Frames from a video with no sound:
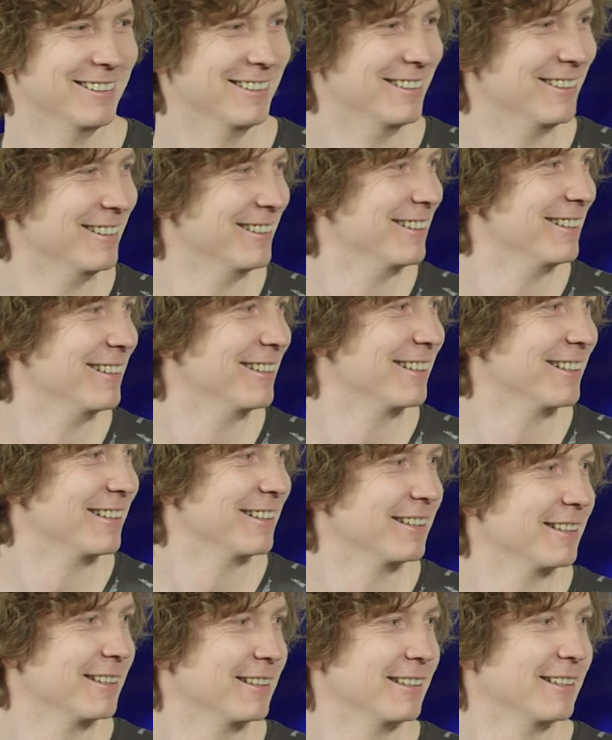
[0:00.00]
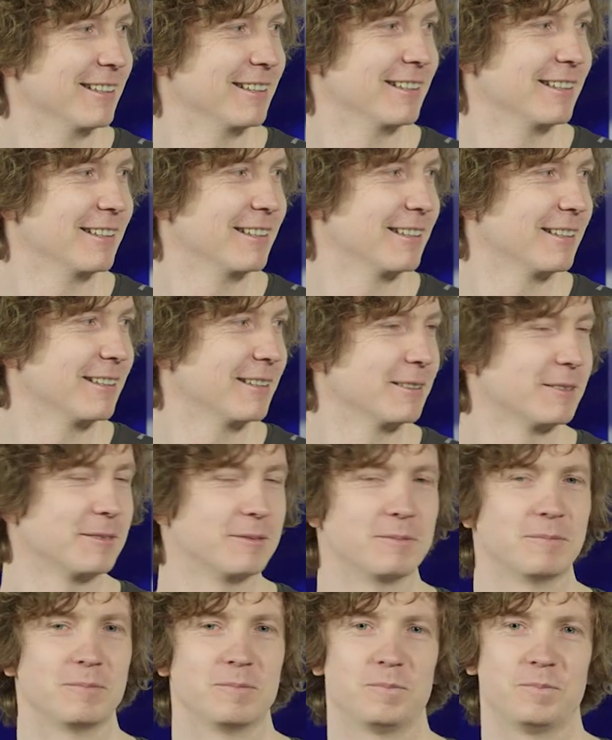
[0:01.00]

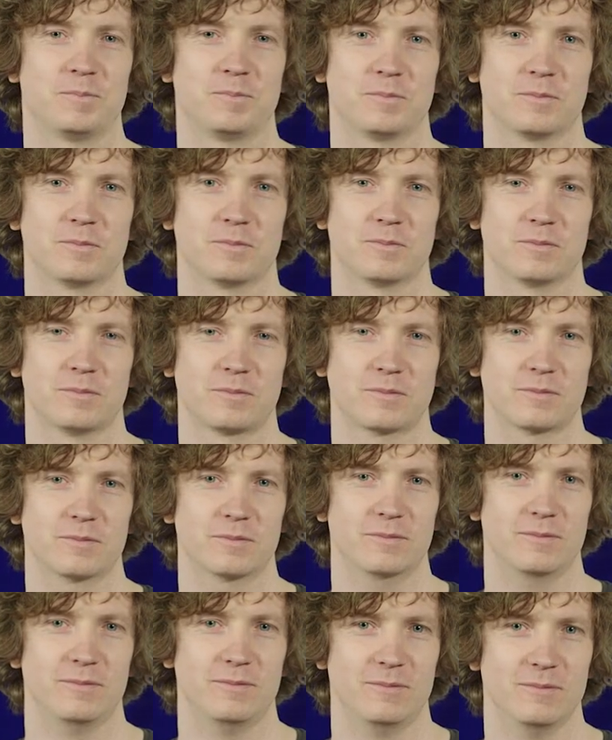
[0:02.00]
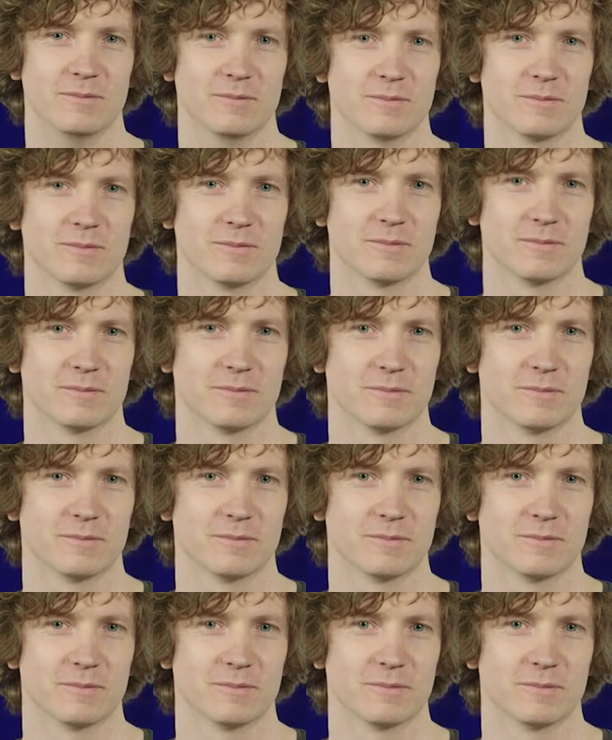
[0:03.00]
[no speech]